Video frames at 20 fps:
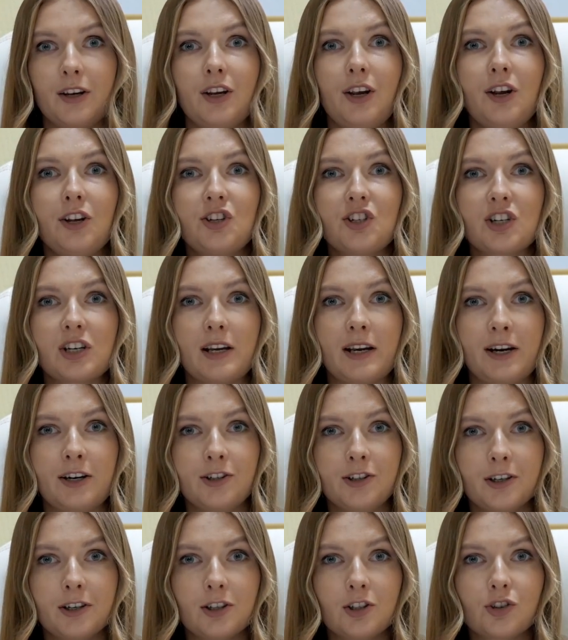Each
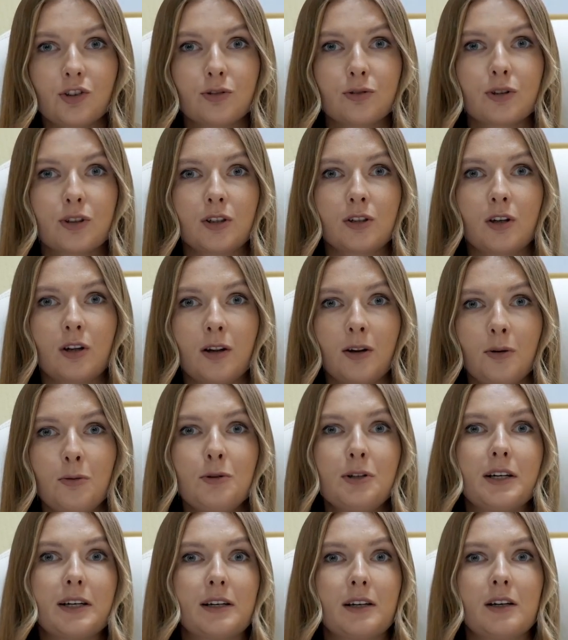letter should
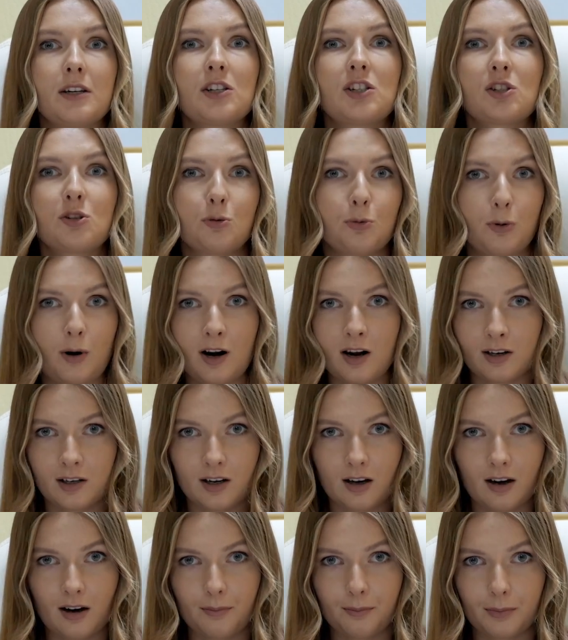include at least one
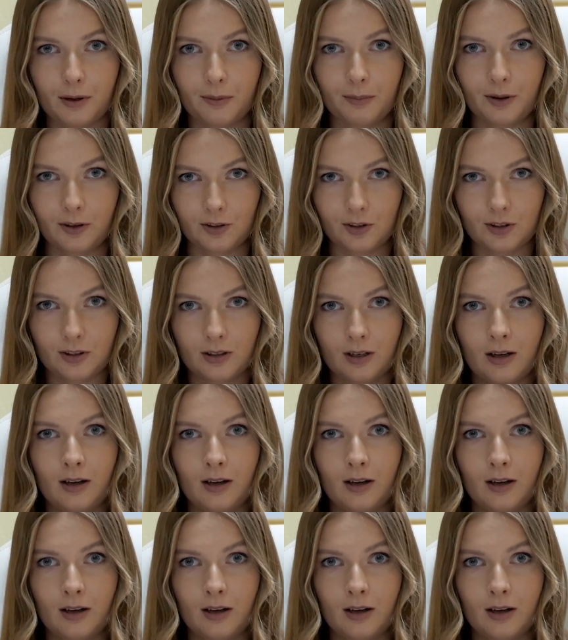compliment.